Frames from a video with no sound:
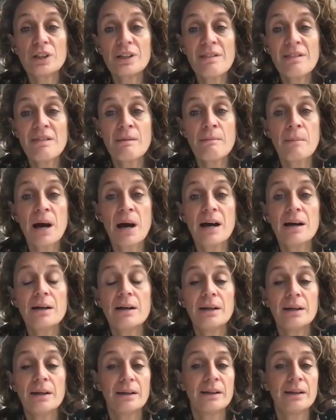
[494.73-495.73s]
The
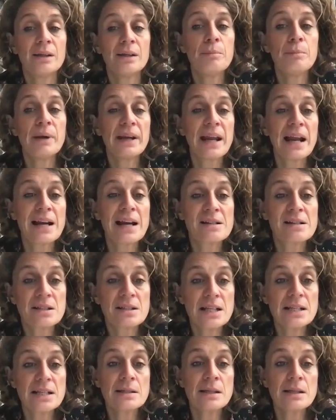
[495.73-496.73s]
slogan, "The
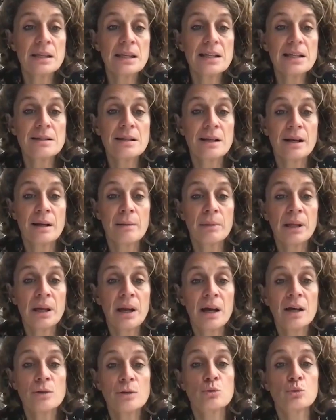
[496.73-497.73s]
imperialists are
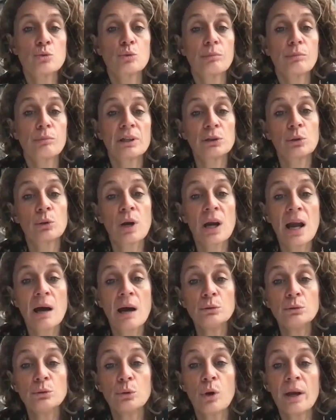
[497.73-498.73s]
redividing the
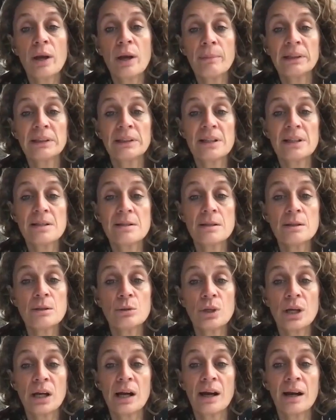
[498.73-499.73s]
world and redrawing
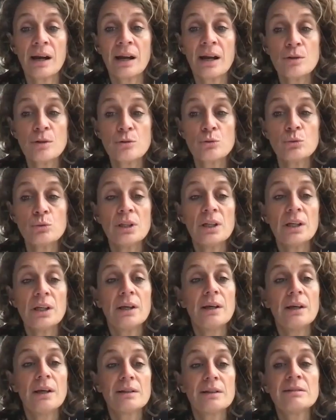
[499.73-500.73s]
the borders with the blood
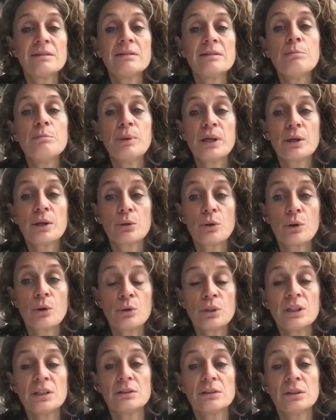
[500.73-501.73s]
of the peoples,"
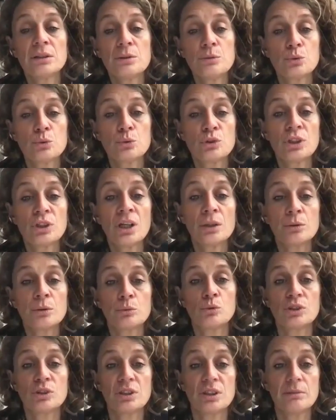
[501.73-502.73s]
sums up
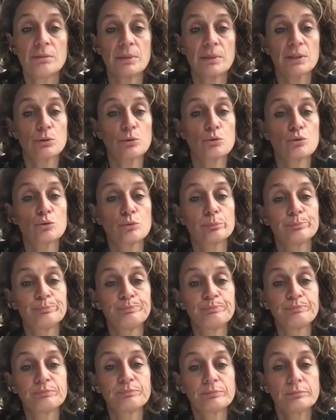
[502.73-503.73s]
the essence of the
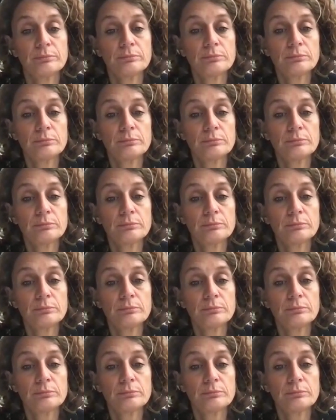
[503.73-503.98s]
issue.